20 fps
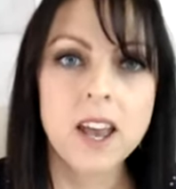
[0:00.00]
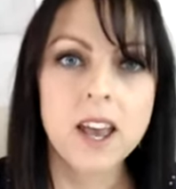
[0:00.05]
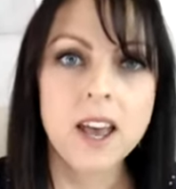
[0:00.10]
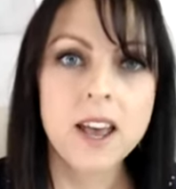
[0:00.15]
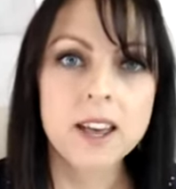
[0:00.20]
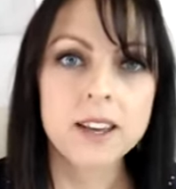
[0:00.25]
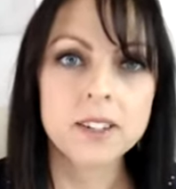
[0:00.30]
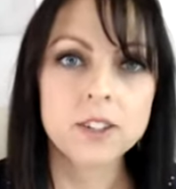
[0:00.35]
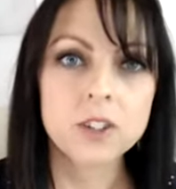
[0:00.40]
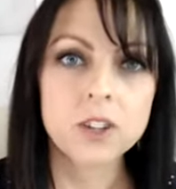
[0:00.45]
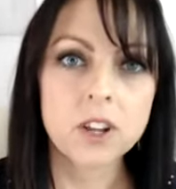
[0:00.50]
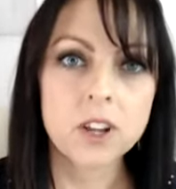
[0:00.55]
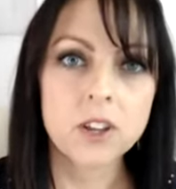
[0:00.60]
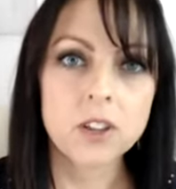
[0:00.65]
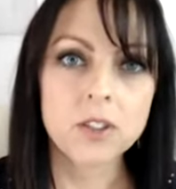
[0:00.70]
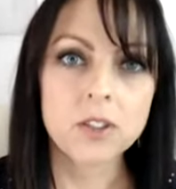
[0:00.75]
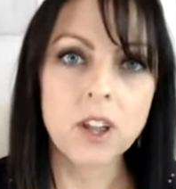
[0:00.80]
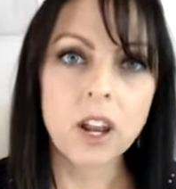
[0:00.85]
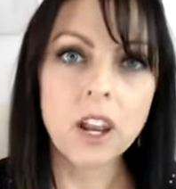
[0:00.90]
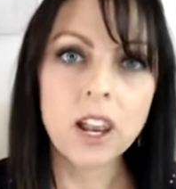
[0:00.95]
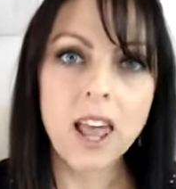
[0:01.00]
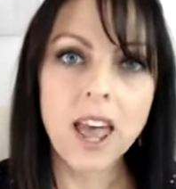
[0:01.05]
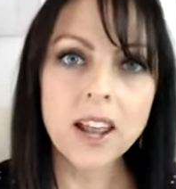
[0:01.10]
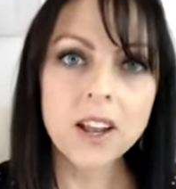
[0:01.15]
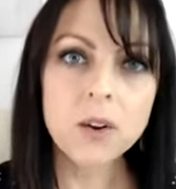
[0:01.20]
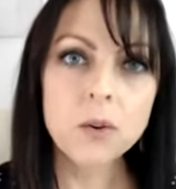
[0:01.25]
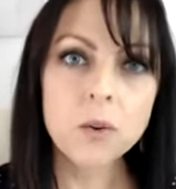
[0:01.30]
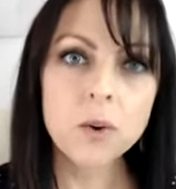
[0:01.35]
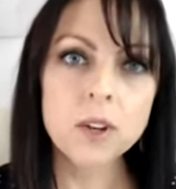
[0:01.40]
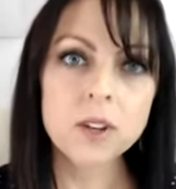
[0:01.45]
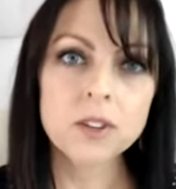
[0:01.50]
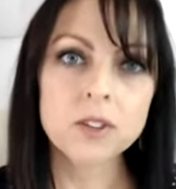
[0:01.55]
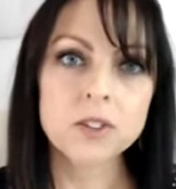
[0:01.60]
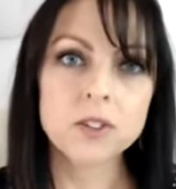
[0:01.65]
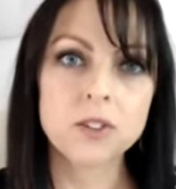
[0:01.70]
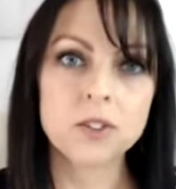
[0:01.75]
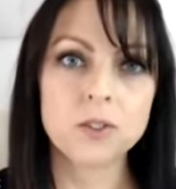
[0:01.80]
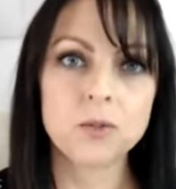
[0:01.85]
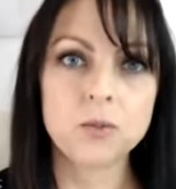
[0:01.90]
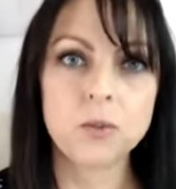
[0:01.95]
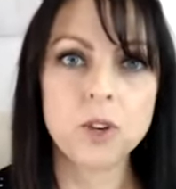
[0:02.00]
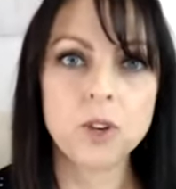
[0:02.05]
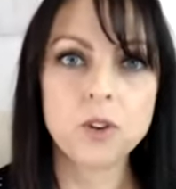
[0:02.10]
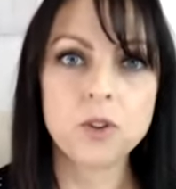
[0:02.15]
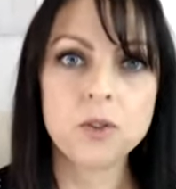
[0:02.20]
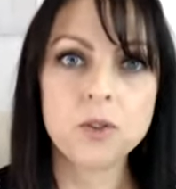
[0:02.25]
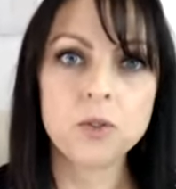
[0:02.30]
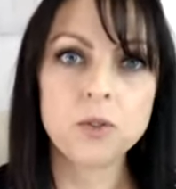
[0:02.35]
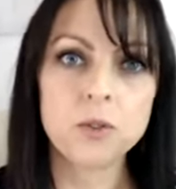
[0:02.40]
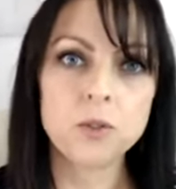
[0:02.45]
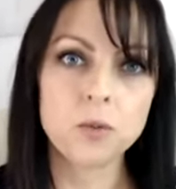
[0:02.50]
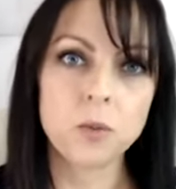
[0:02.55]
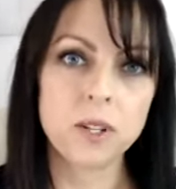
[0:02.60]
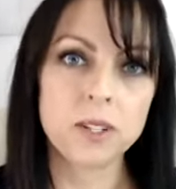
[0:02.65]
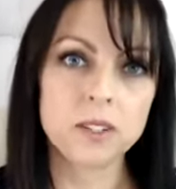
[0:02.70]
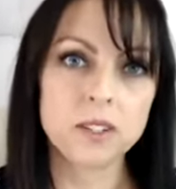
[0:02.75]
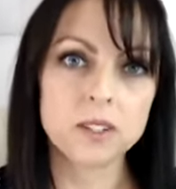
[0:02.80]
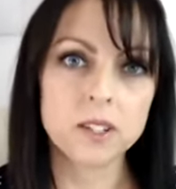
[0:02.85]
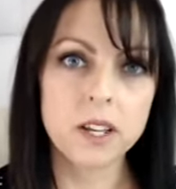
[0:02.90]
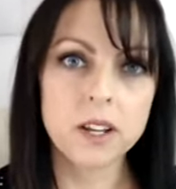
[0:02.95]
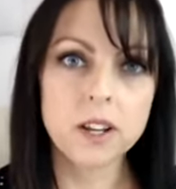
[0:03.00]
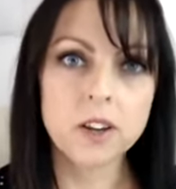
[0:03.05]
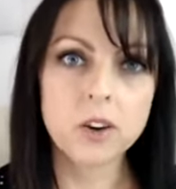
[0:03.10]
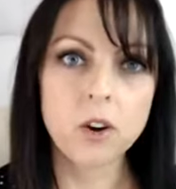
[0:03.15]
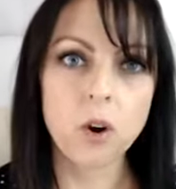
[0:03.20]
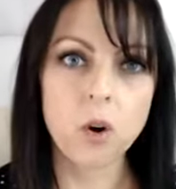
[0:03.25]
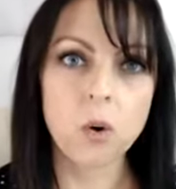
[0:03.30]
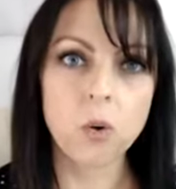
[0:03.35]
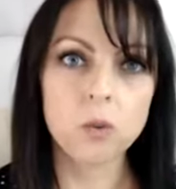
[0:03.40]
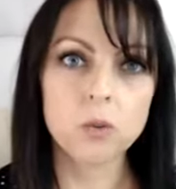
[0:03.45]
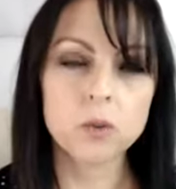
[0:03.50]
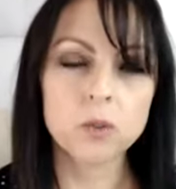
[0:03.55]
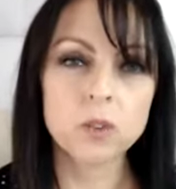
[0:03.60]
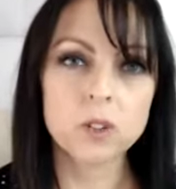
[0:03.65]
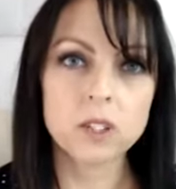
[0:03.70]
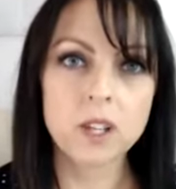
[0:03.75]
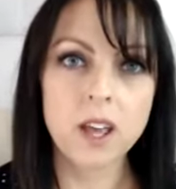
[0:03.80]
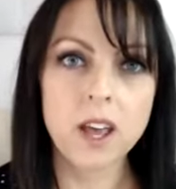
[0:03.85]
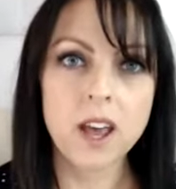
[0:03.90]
and the language we use when setting goals,